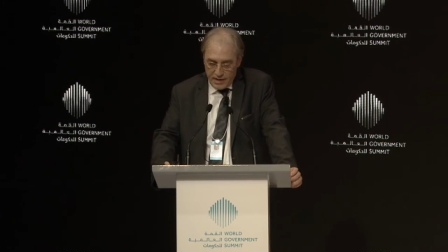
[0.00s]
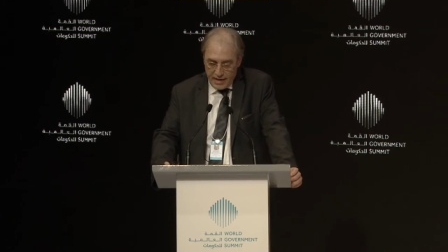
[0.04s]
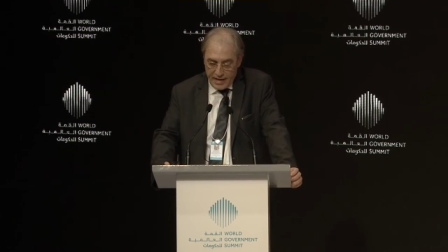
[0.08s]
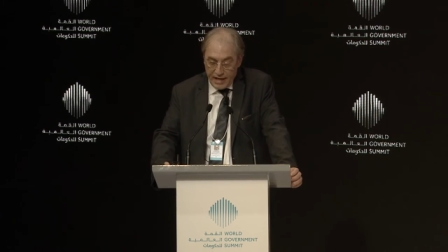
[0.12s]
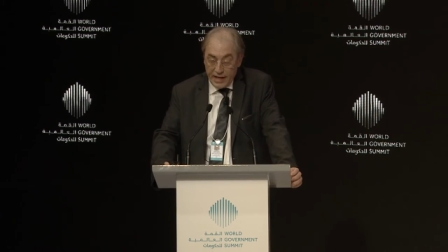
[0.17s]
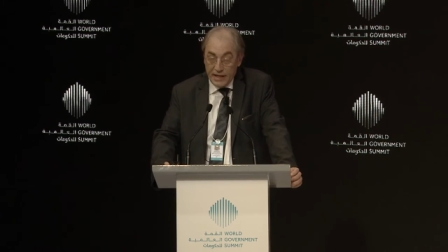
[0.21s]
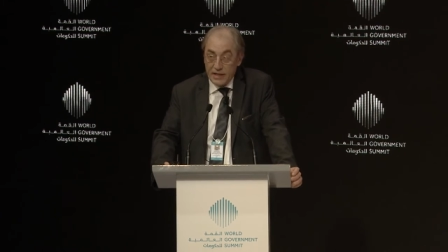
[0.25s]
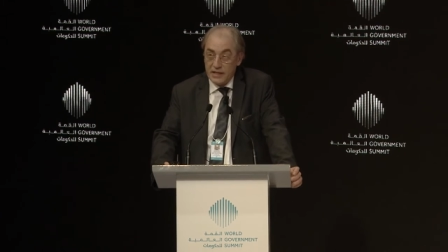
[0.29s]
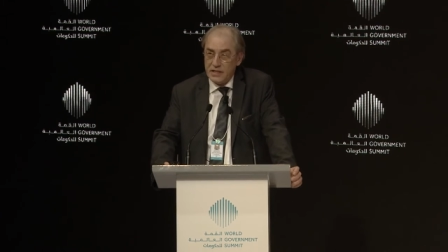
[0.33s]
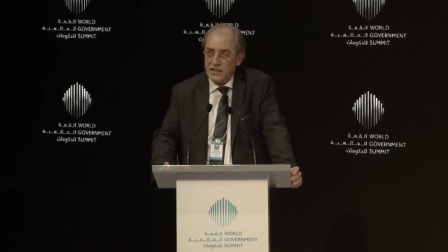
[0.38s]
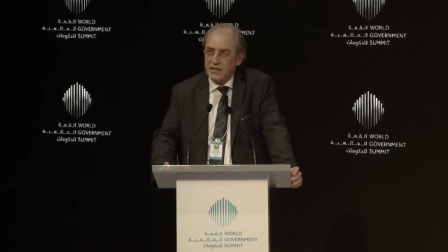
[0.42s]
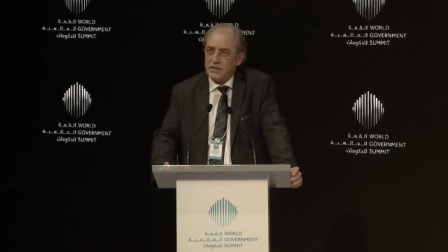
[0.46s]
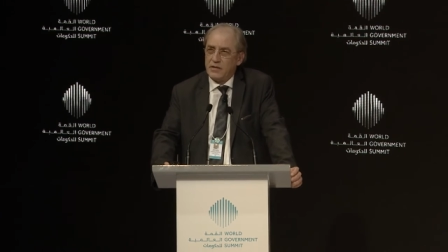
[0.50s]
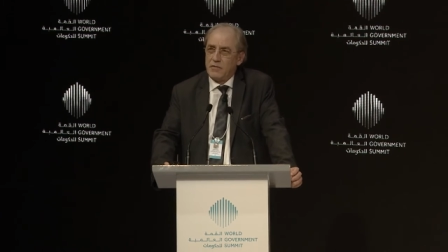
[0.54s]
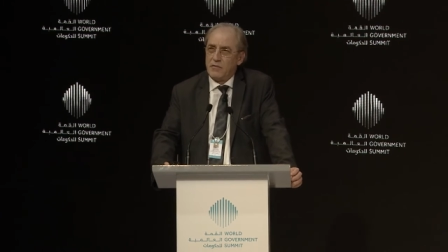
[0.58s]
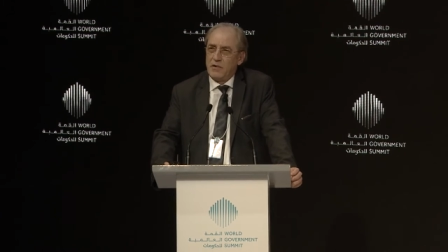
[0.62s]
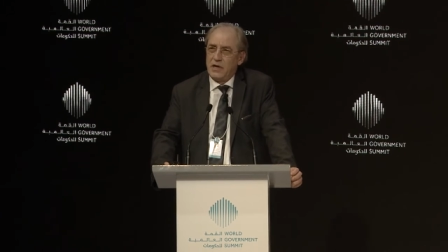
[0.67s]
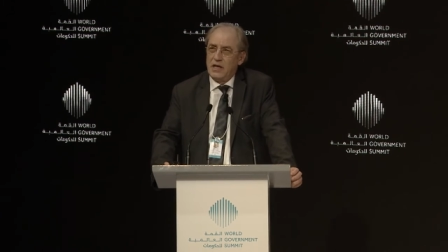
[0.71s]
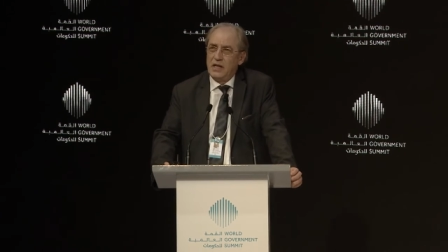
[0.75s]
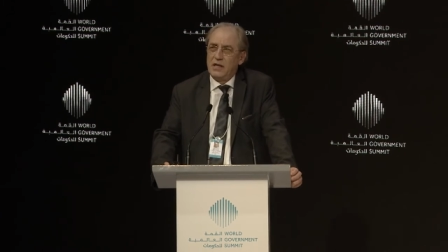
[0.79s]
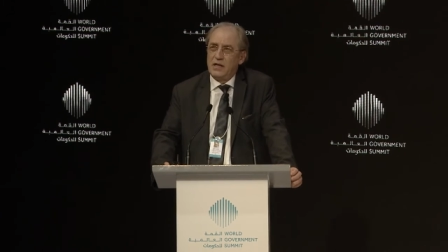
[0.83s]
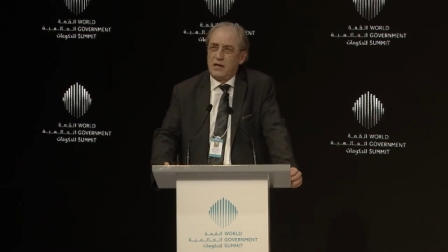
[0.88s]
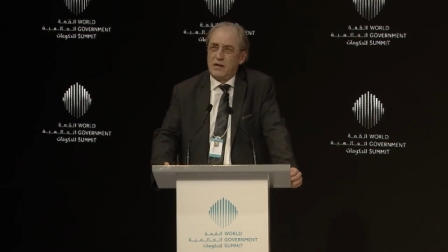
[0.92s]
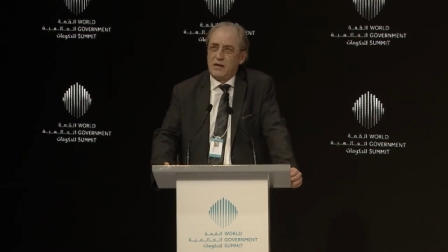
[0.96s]
And this
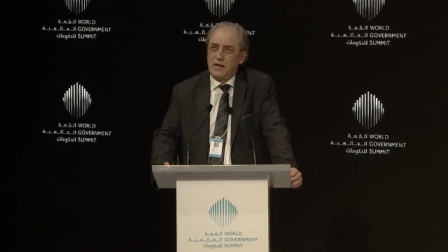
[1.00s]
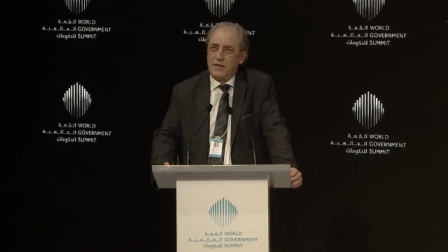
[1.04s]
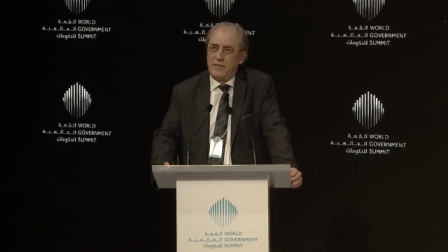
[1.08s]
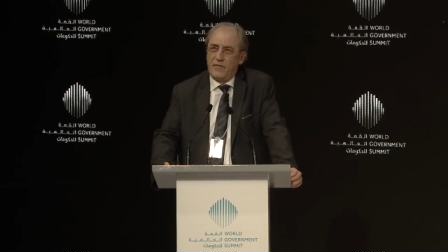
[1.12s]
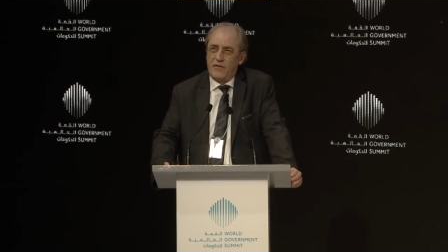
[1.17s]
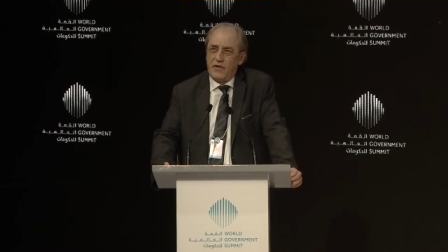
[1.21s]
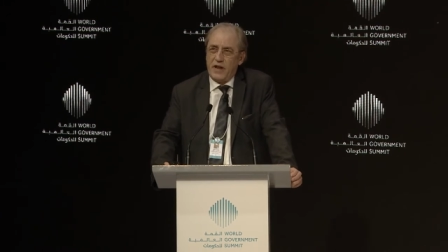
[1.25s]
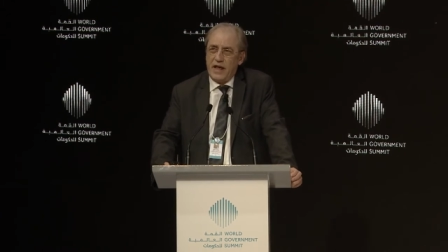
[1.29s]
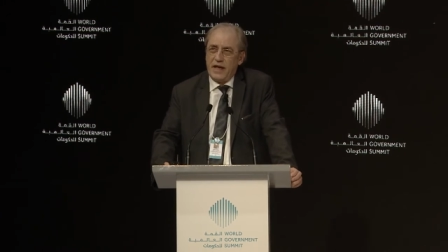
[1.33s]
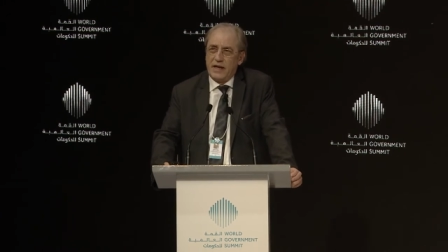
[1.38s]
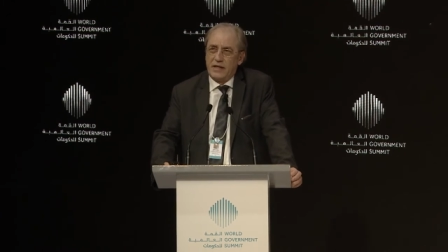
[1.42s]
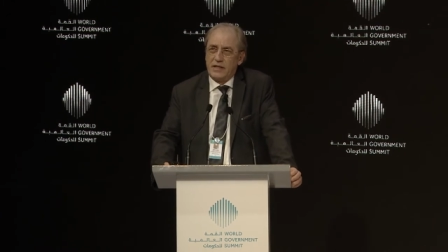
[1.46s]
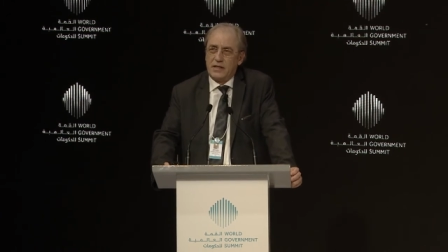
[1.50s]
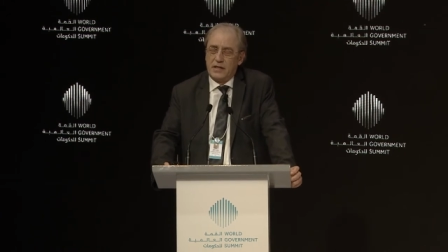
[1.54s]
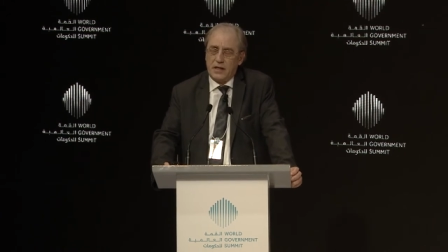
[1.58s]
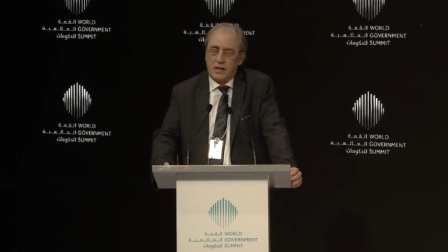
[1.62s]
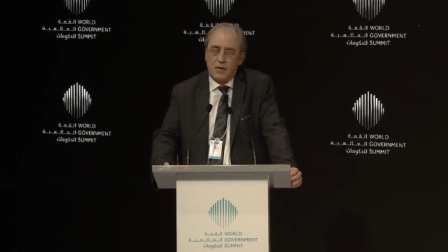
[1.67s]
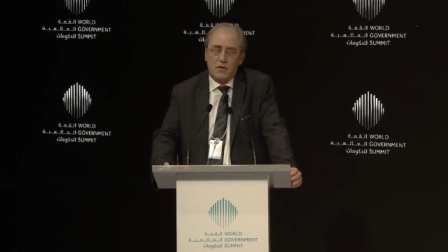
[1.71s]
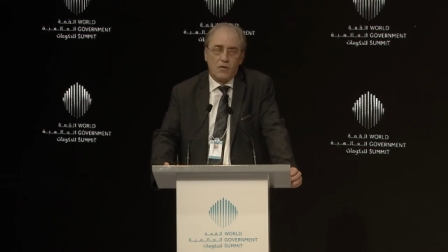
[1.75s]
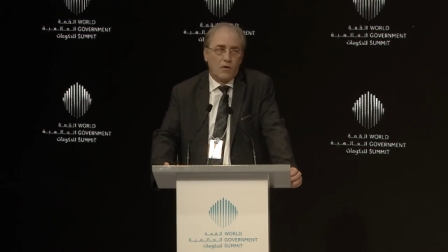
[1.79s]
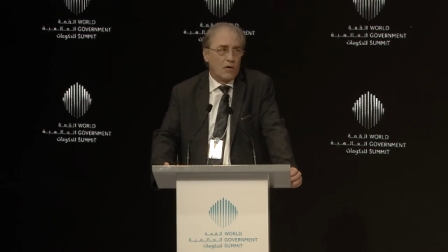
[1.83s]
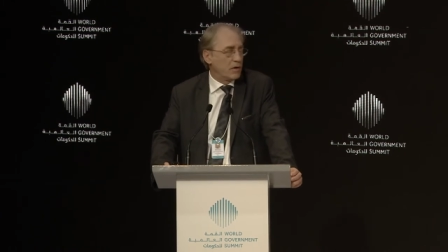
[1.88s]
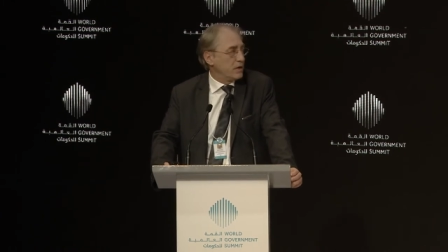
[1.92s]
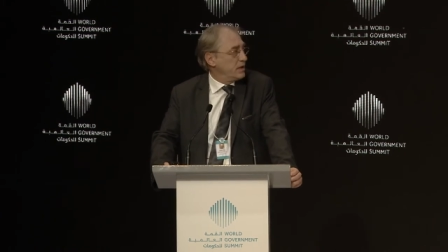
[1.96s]
really reflects
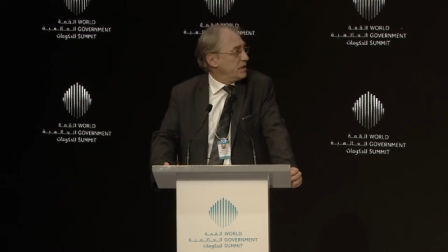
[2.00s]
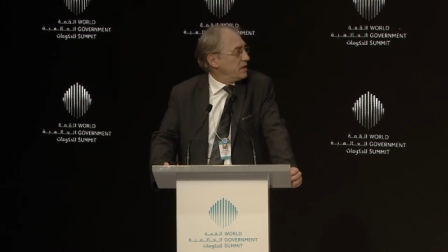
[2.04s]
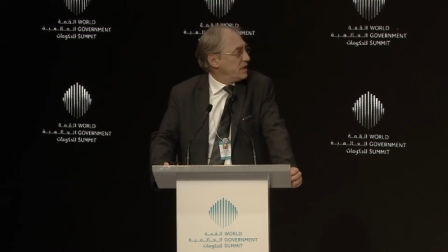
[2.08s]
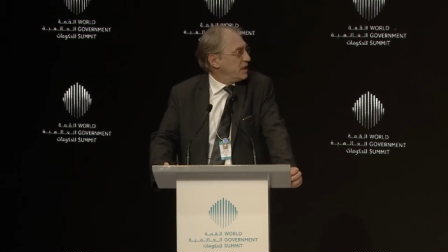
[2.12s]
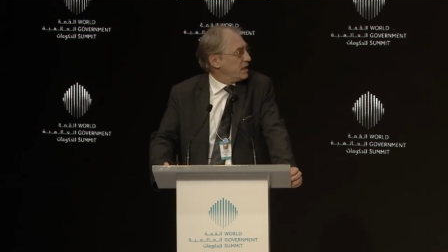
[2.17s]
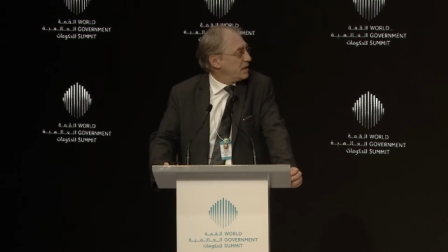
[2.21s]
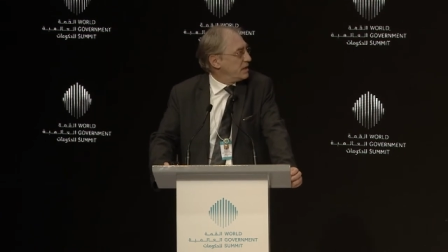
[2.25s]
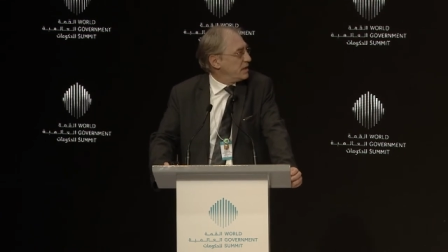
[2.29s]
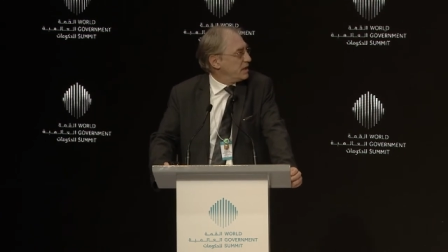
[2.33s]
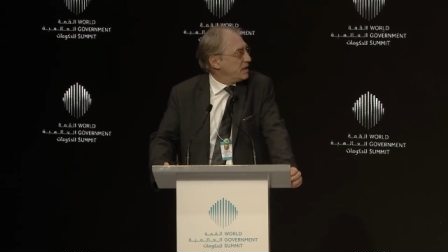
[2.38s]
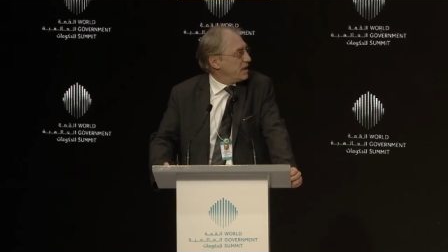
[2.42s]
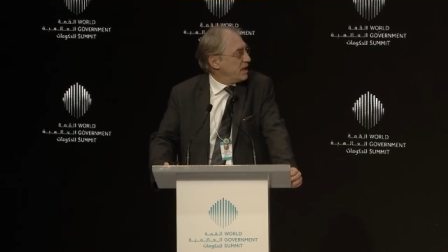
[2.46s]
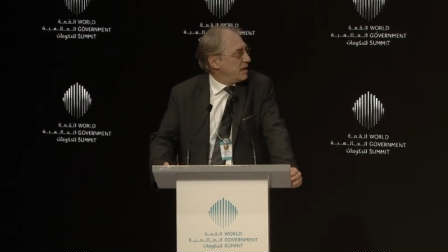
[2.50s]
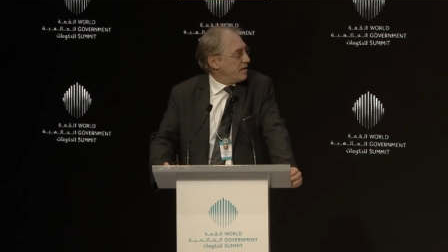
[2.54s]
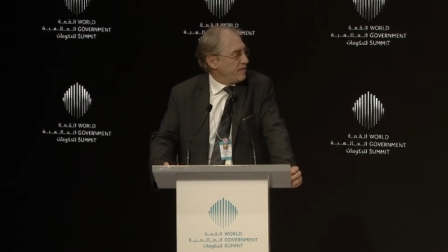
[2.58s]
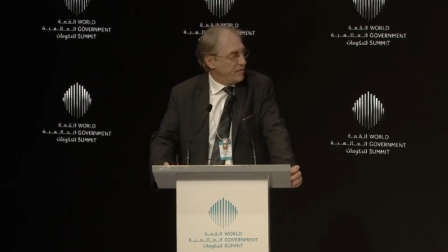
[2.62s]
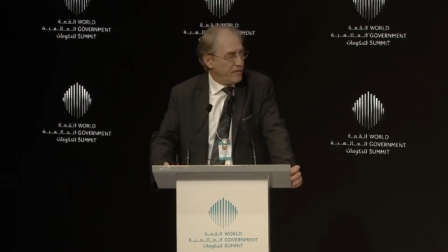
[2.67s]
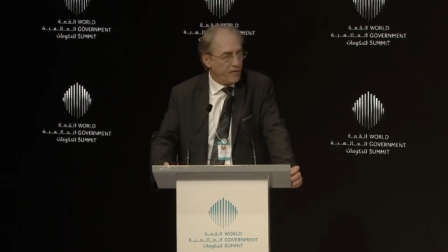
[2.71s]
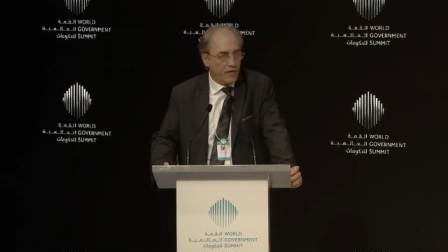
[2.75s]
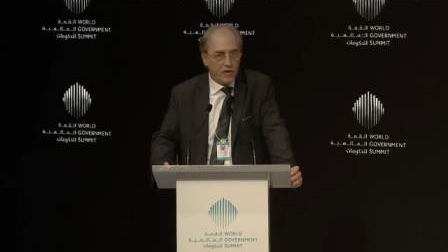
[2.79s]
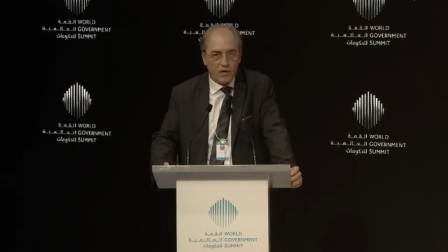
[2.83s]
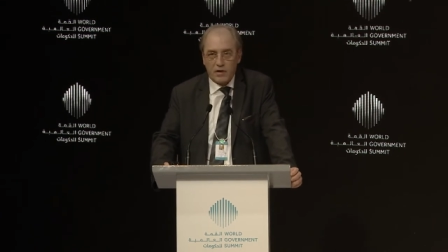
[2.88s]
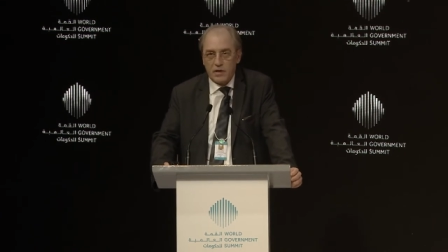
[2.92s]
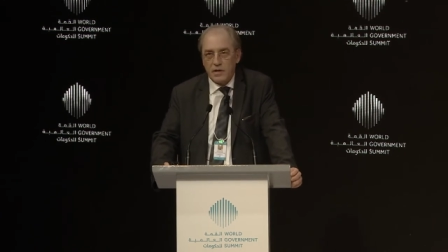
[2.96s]
a coordinated
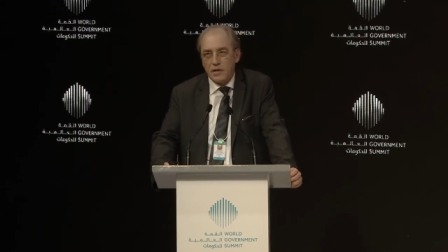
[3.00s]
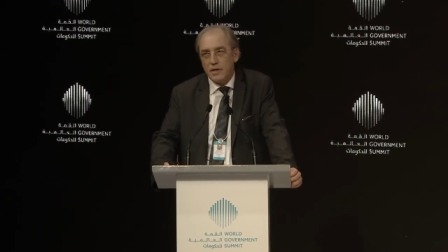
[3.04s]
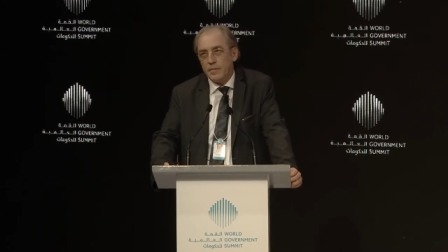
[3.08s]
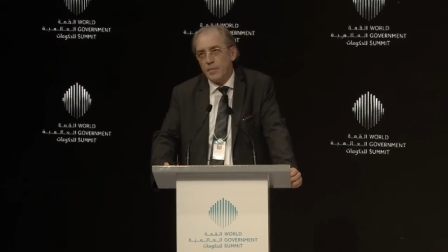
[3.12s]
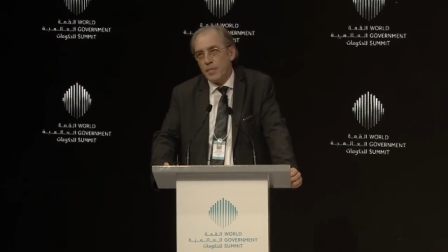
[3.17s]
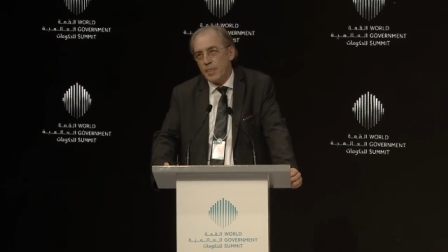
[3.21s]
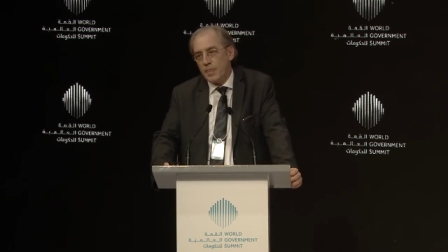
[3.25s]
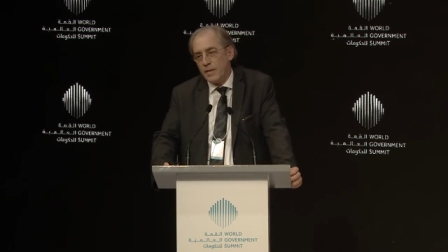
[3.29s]
effort.